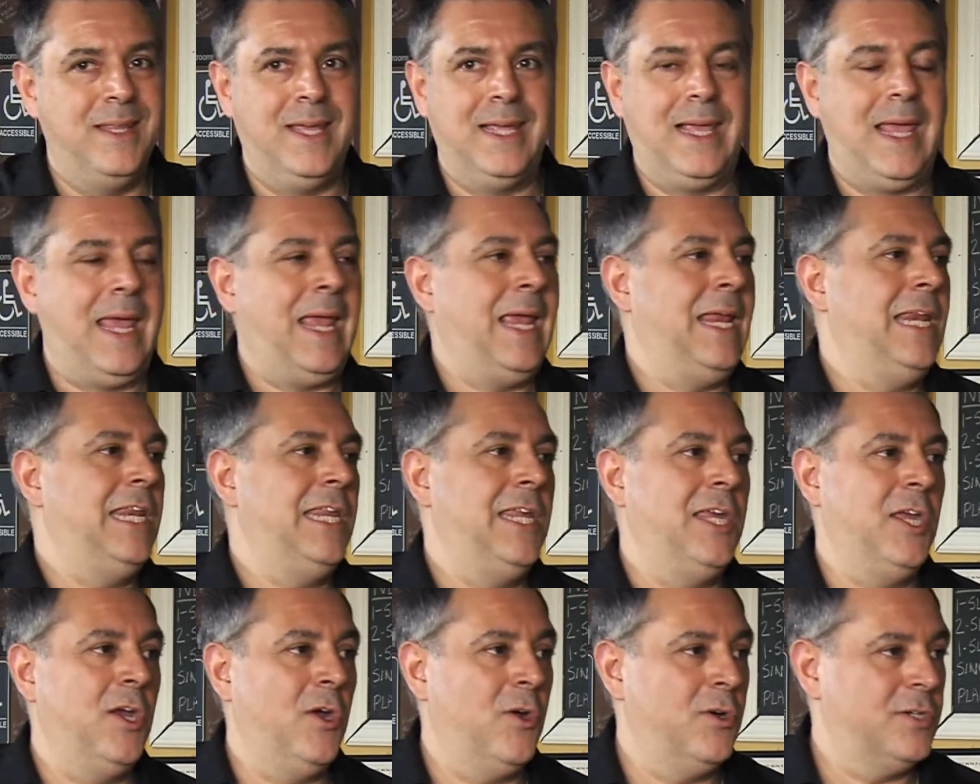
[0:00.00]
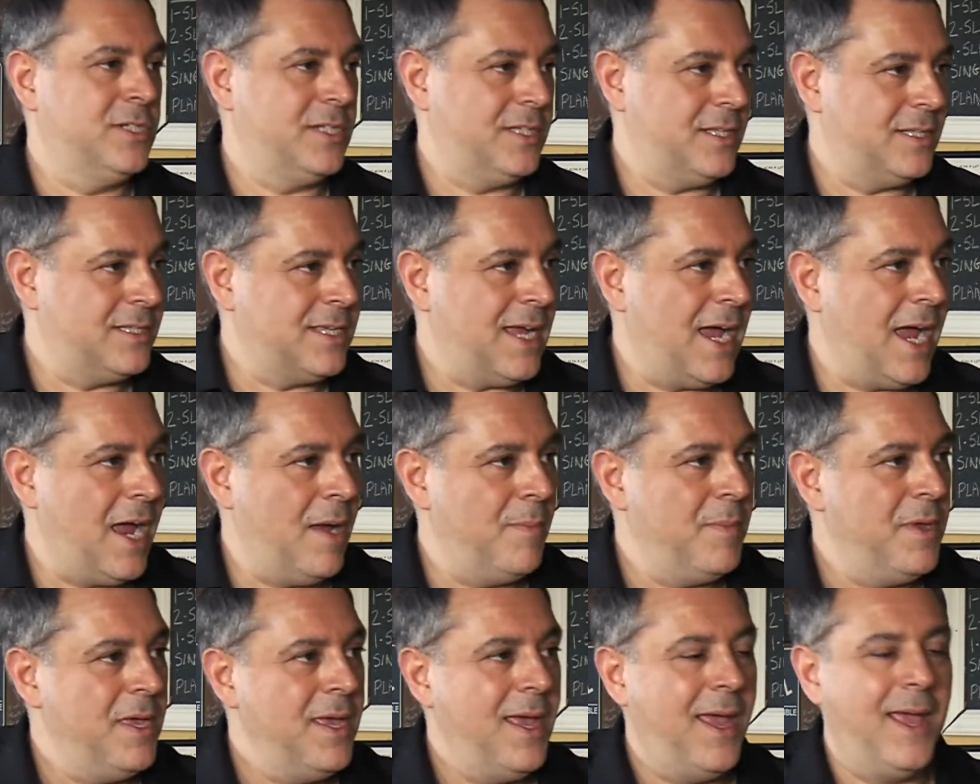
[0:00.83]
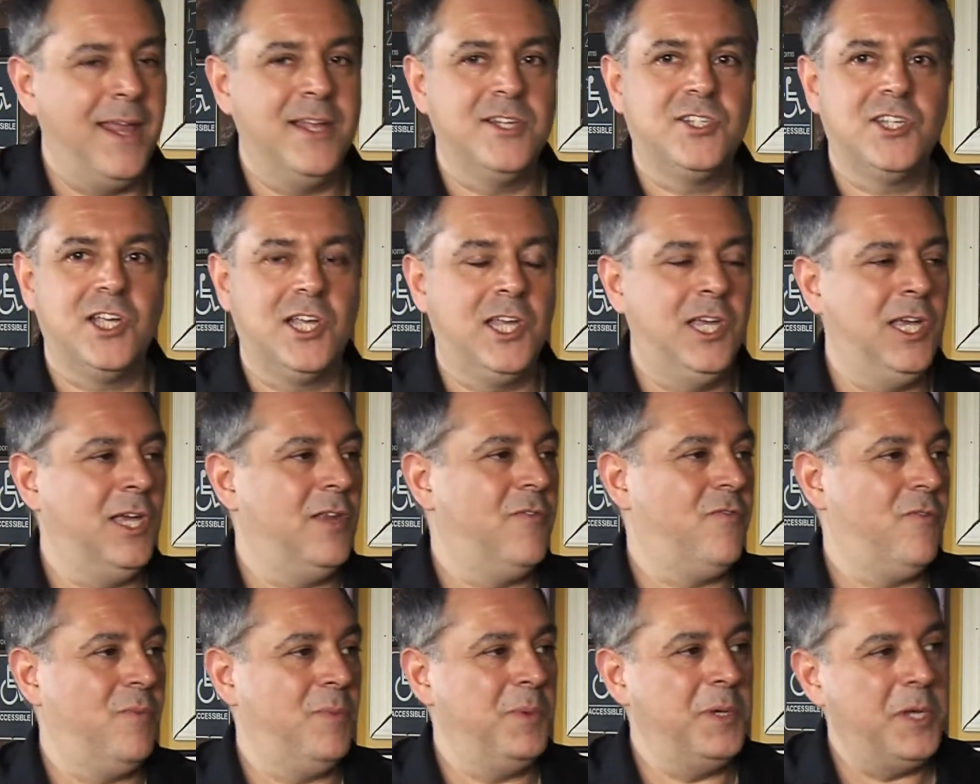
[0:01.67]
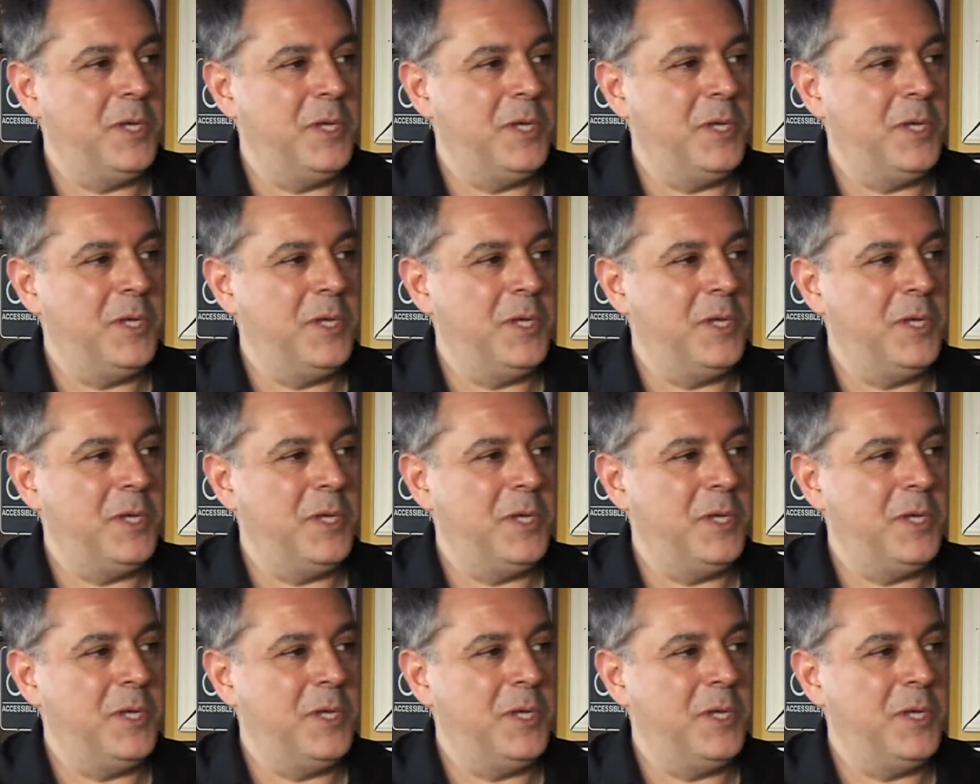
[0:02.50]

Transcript: like 80 years at the time, and it's a kid from